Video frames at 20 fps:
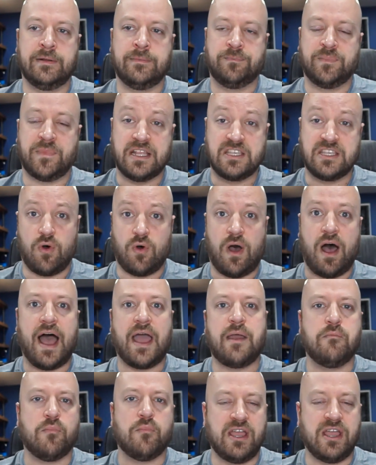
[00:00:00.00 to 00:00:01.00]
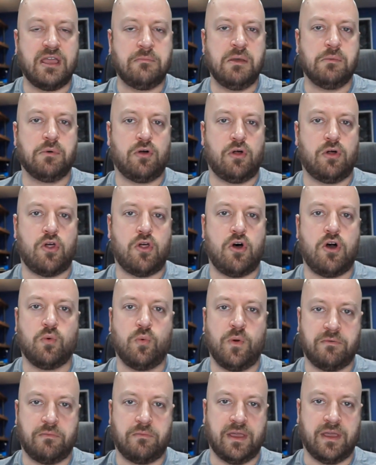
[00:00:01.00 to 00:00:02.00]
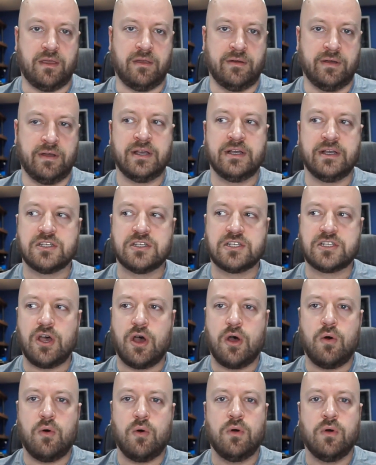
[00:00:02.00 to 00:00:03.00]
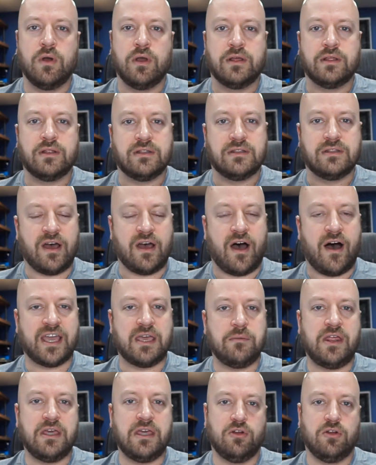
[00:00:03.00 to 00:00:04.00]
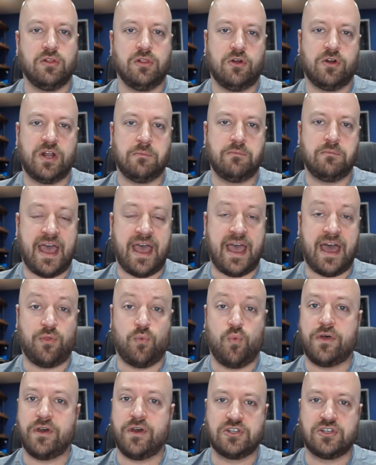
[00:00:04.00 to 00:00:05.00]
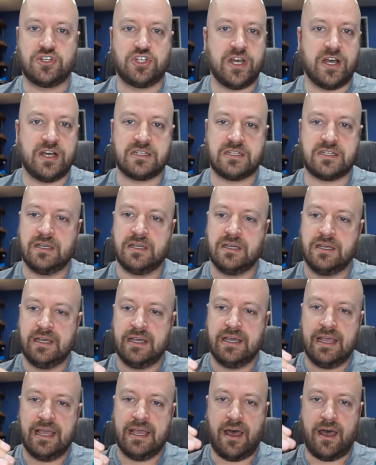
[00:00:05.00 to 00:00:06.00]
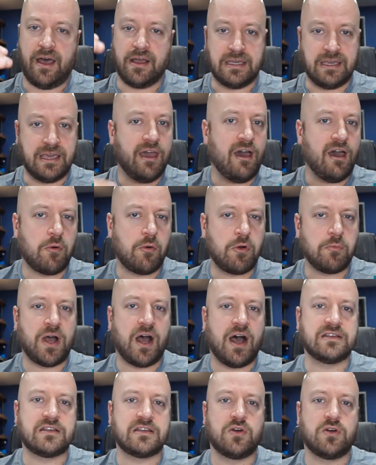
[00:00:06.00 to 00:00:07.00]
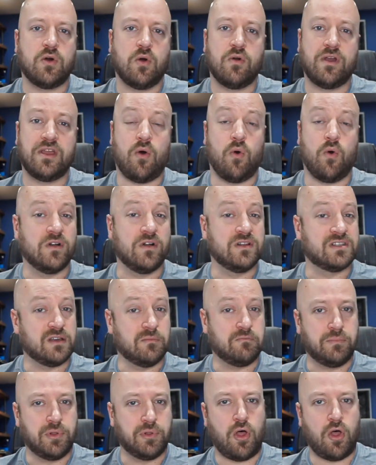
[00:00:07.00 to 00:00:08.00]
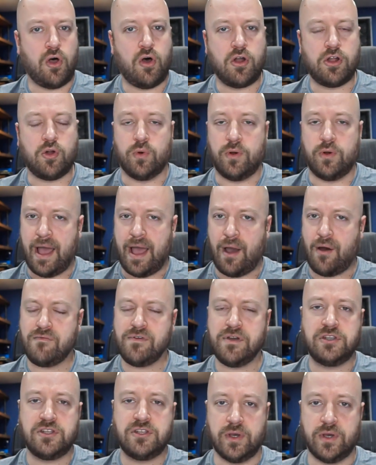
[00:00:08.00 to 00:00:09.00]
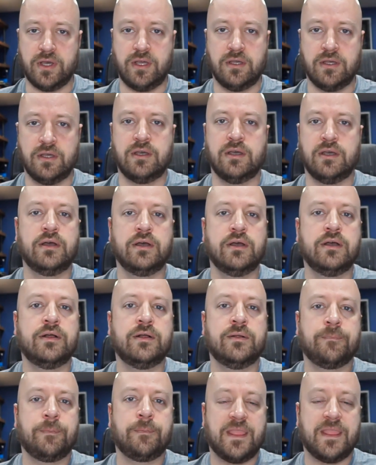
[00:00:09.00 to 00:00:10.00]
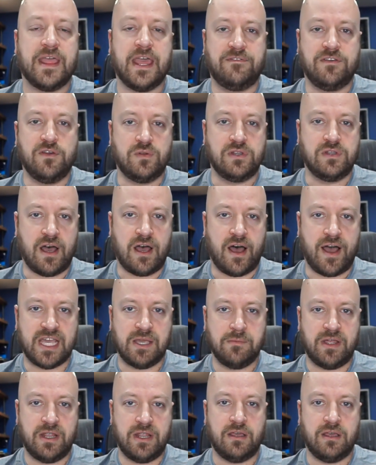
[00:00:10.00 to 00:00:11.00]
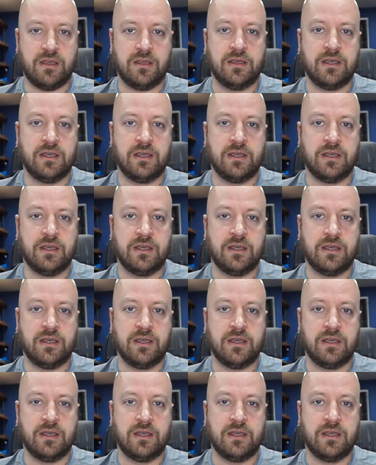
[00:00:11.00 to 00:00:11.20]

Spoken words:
And so I'm bringing people along with me. So documenting your learning path, whether it's just a GitHub repository or it's a blog or however you do it, if you document